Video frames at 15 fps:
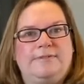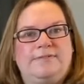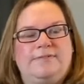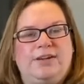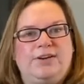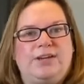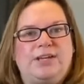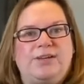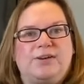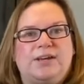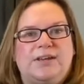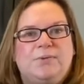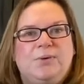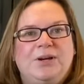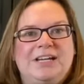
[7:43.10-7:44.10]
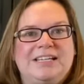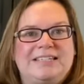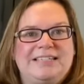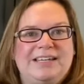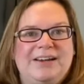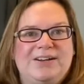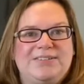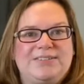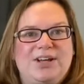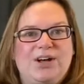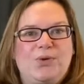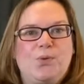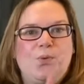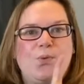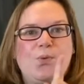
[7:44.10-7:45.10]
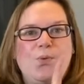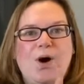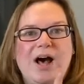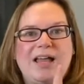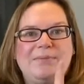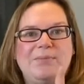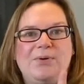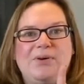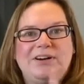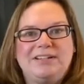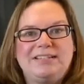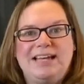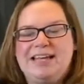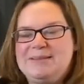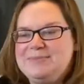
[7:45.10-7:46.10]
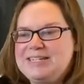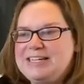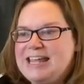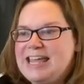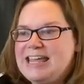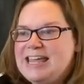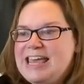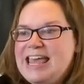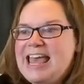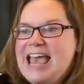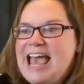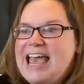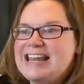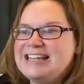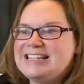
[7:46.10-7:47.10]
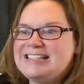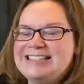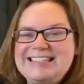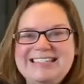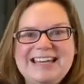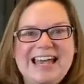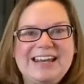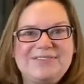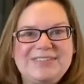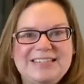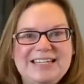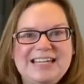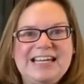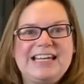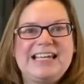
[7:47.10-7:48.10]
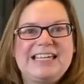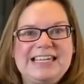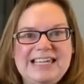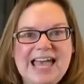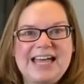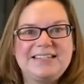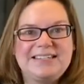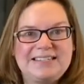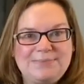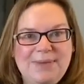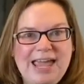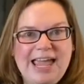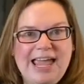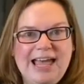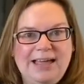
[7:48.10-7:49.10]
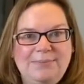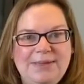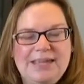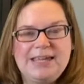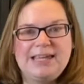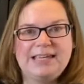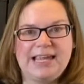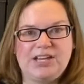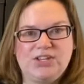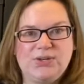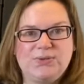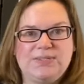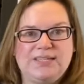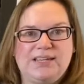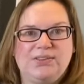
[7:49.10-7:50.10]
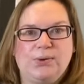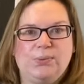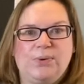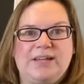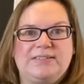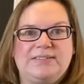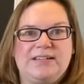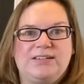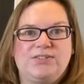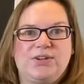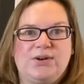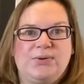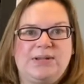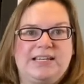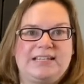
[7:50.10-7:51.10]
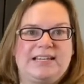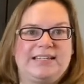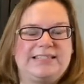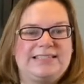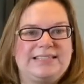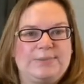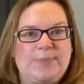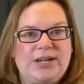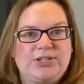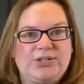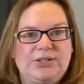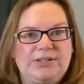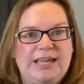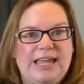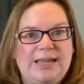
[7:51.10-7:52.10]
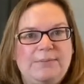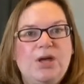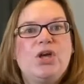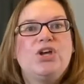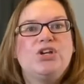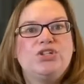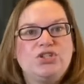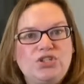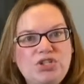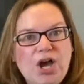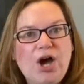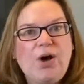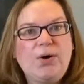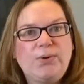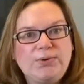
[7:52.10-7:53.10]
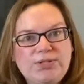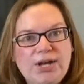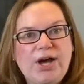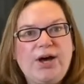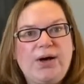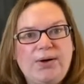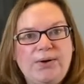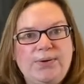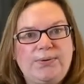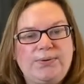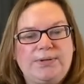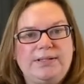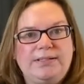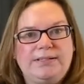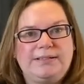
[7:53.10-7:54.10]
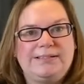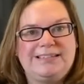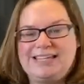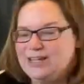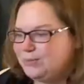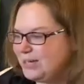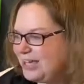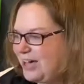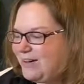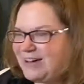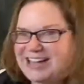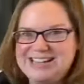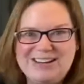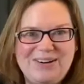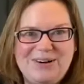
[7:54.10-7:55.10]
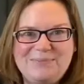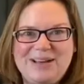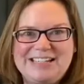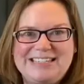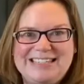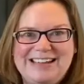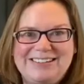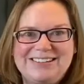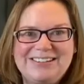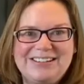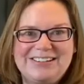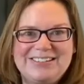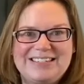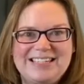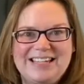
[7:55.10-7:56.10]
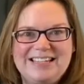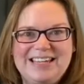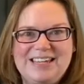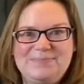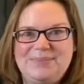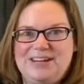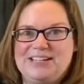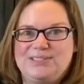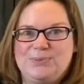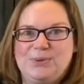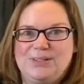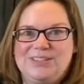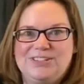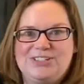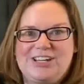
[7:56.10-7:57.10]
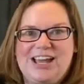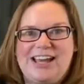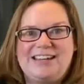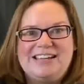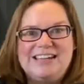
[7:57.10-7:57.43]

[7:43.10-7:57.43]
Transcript: Very good. And we're going to sing our song one more time today. And instead of singing, yes, ma'am, can you sing the resting tone and then special name? Do, do. Here we go. I know it might sound a little silly, but it's worth a shot.